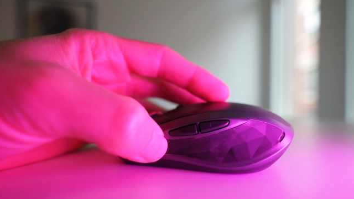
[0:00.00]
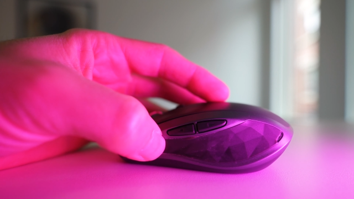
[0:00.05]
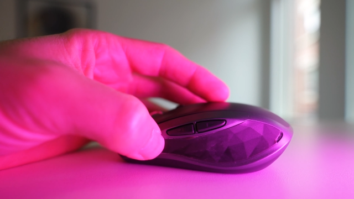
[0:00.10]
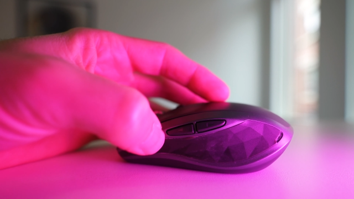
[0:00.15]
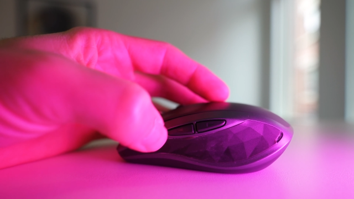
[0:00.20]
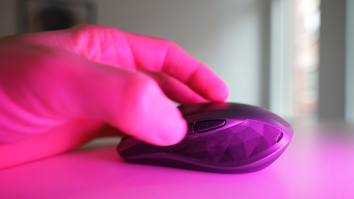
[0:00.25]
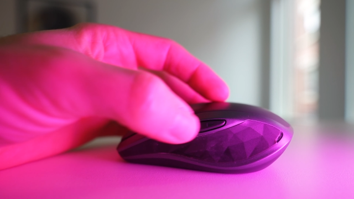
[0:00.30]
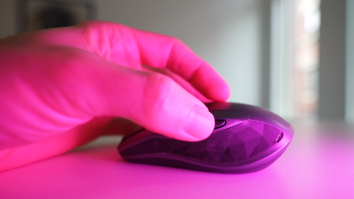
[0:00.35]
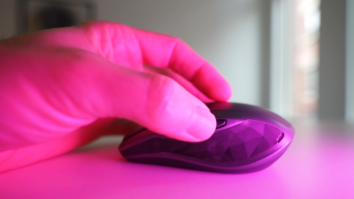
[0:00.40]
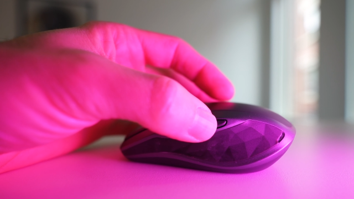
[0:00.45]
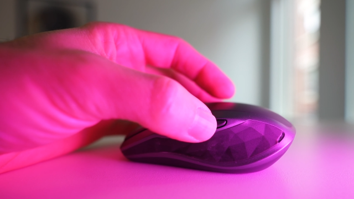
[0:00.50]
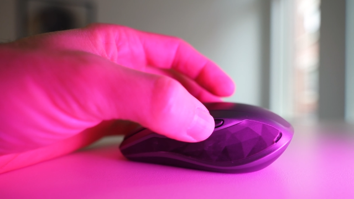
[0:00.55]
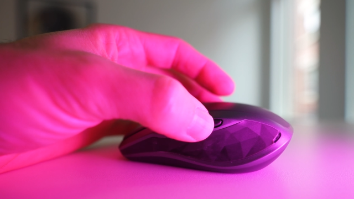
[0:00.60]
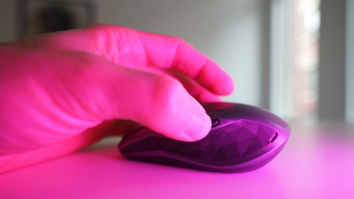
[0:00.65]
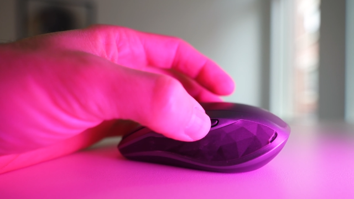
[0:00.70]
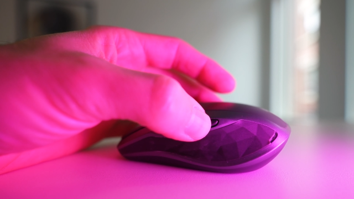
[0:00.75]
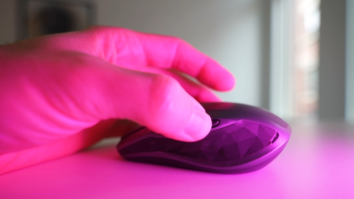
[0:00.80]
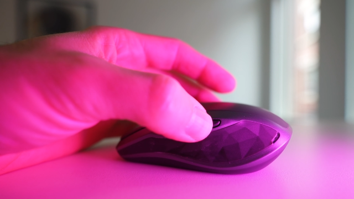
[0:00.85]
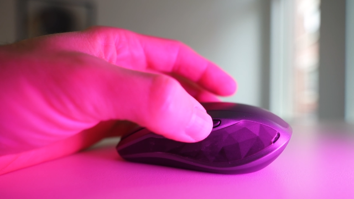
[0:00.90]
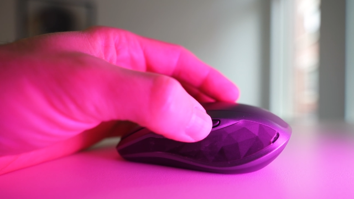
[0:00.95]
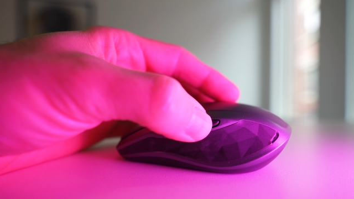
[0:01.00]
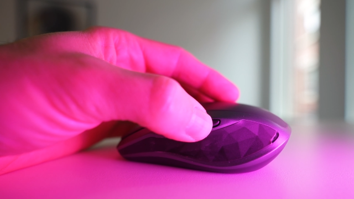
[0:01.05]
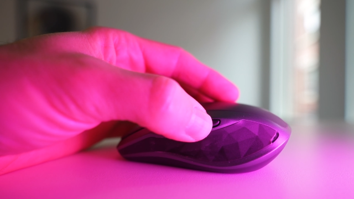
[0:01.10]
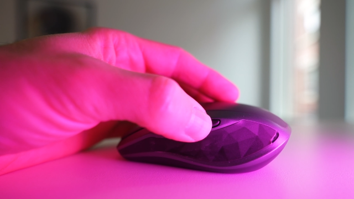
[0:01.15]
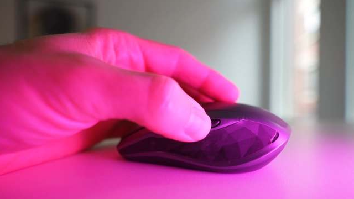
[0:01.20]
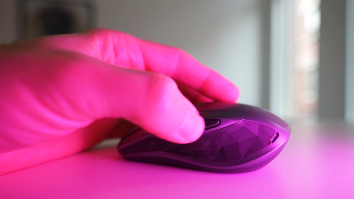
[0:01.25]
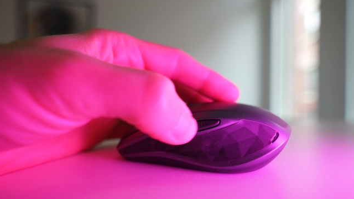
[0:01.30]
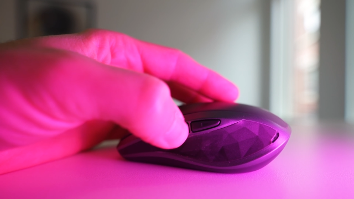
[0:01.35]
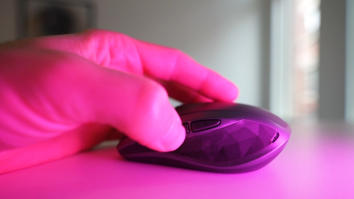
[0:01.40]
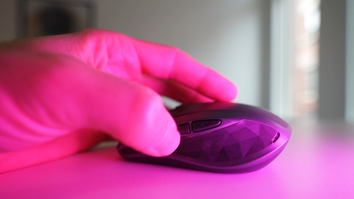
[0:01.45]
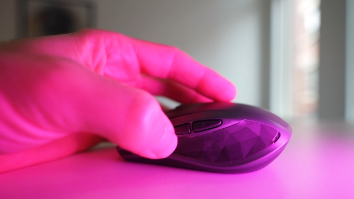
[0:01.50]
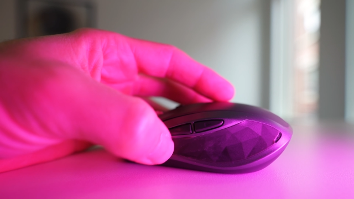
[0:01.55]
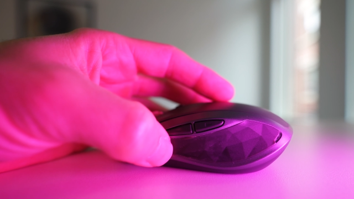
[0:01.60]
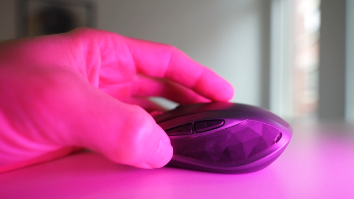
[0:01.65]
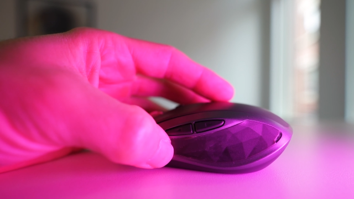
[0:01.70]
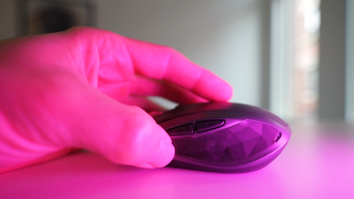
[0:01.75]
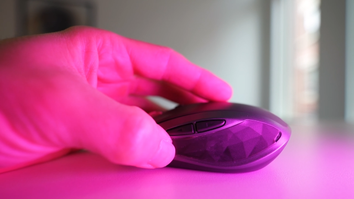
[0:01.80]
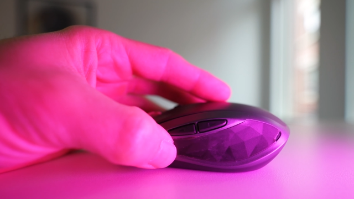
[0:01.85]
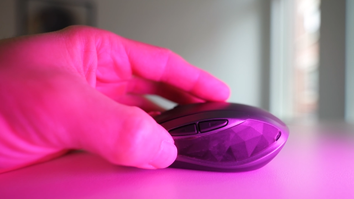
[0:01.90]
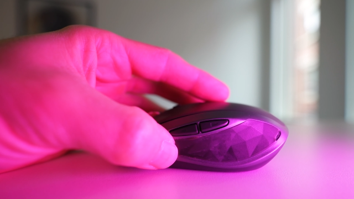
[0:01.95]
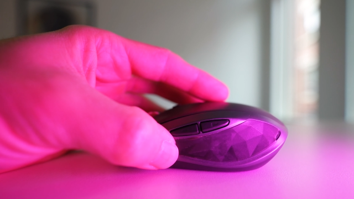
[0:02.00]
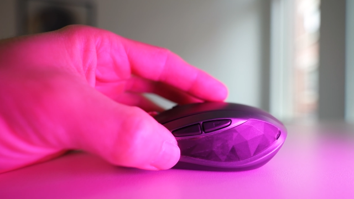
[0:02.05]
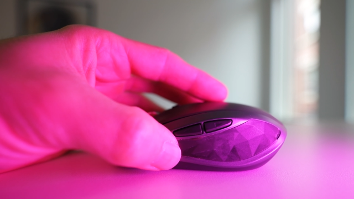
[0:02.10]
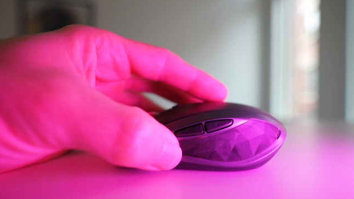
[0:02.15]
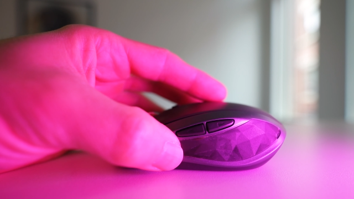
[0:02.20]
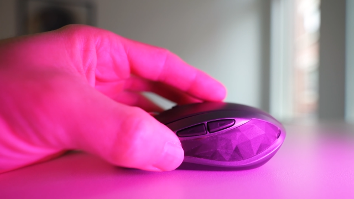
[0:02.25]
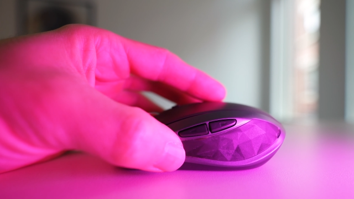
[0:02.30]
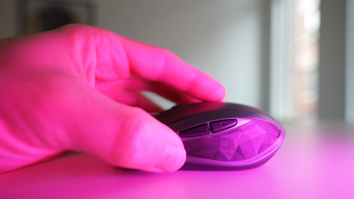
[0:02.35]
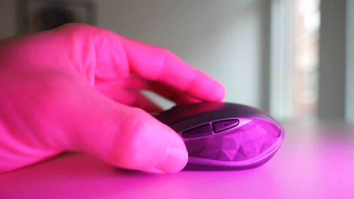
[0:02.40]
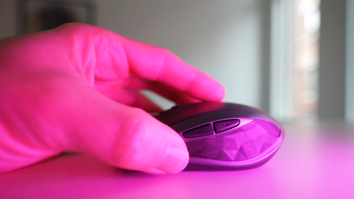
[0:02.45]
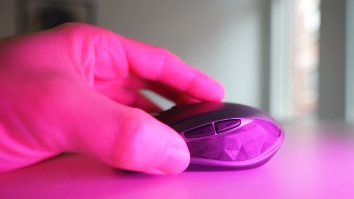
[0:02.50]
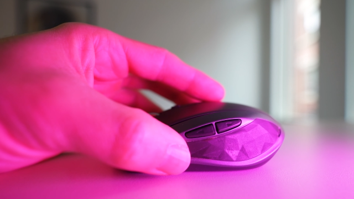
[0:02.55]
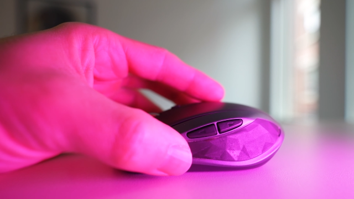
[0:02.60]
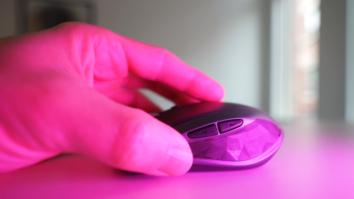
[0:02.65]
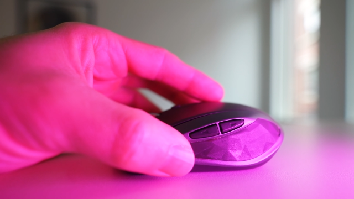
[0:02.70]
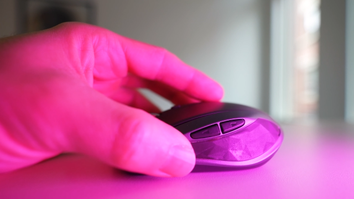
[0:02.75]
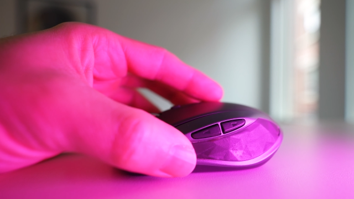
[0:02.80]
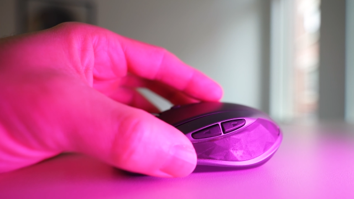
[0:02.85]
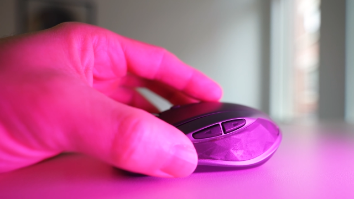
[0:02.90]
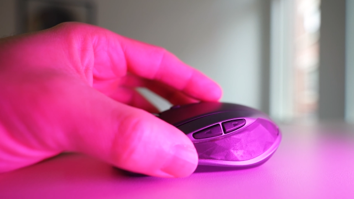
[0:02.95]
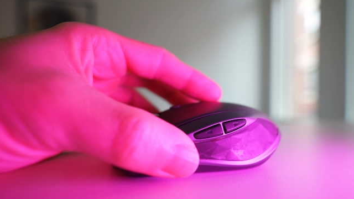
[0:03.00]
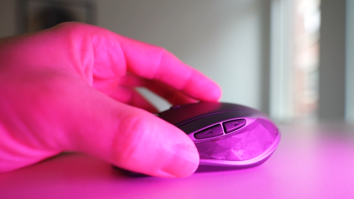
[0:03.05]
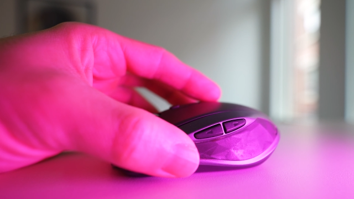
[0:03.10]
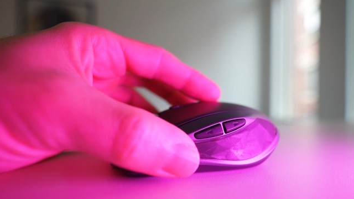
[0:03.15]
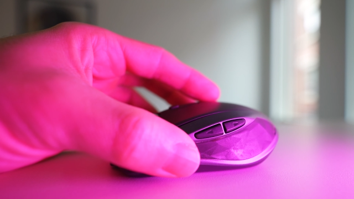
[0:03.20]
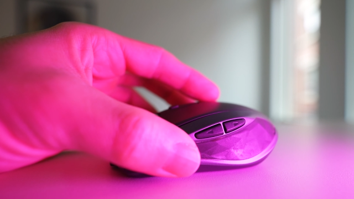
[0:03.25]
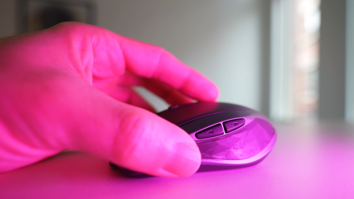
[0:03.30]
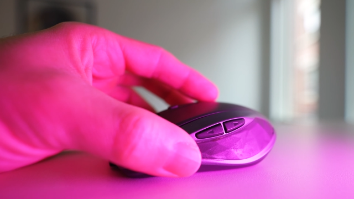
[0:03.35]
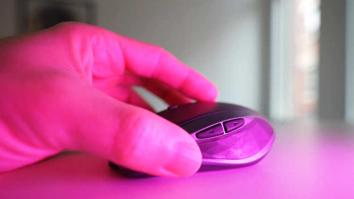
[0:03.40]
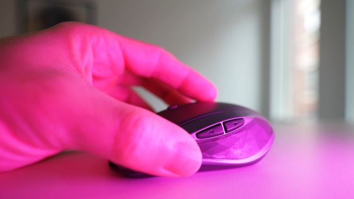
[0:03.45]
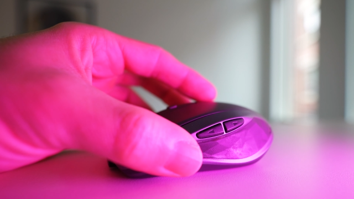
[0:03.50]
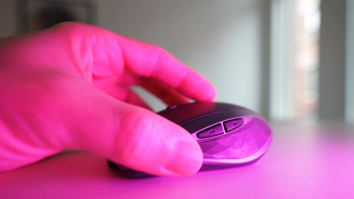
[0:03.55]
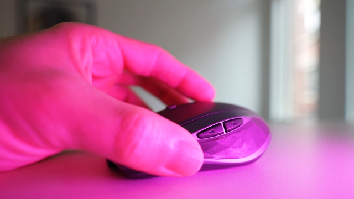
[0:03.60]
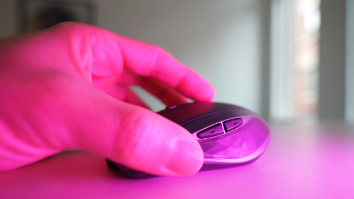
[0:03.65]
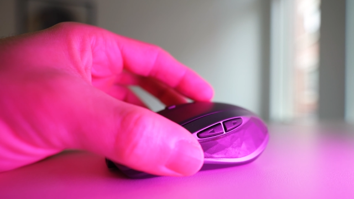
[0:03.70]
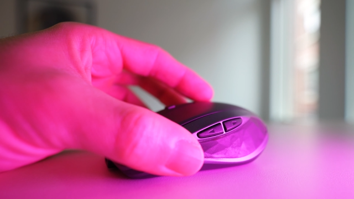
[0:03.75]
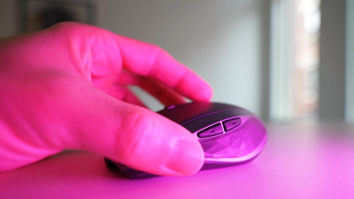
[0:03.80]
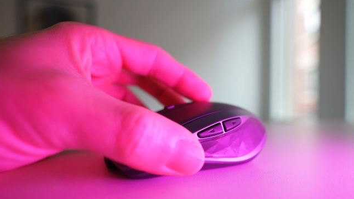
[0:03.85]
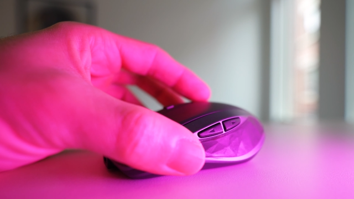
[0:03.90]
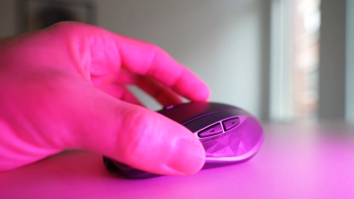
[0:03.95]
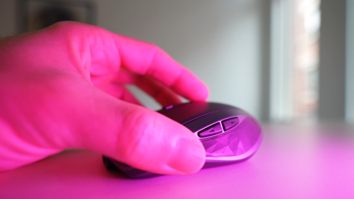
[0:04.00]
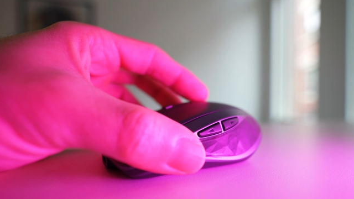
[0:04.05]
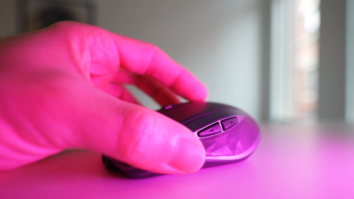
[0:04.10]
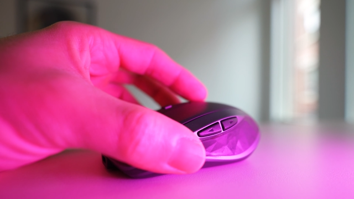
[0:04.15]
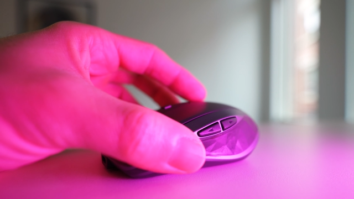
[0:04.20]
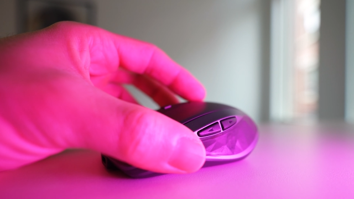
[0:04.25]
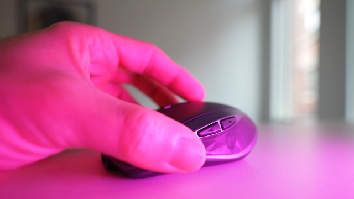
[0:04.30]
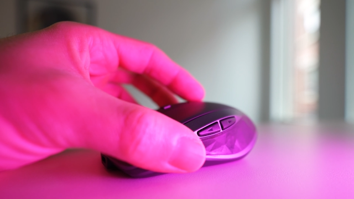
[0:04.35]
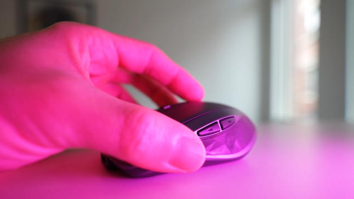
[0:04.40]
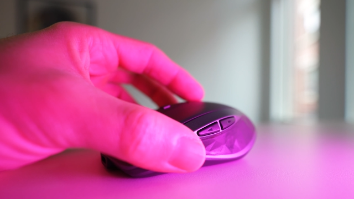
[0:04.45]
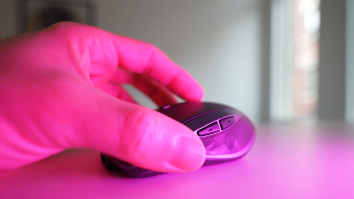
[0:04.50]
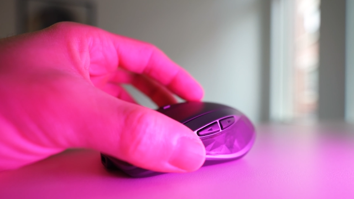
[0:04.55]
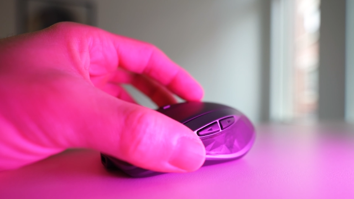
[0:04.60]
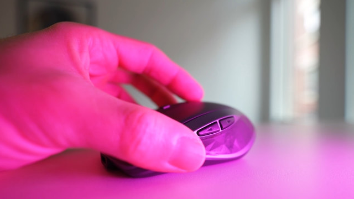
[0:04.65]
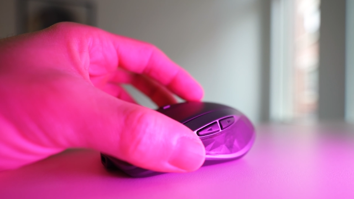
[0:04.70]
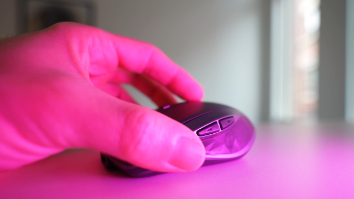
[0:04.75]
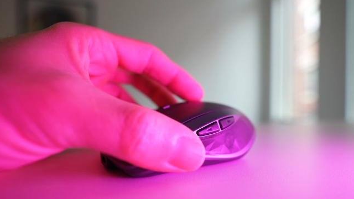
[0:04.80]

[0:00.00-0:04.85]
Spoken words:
[unreadable: no face in view]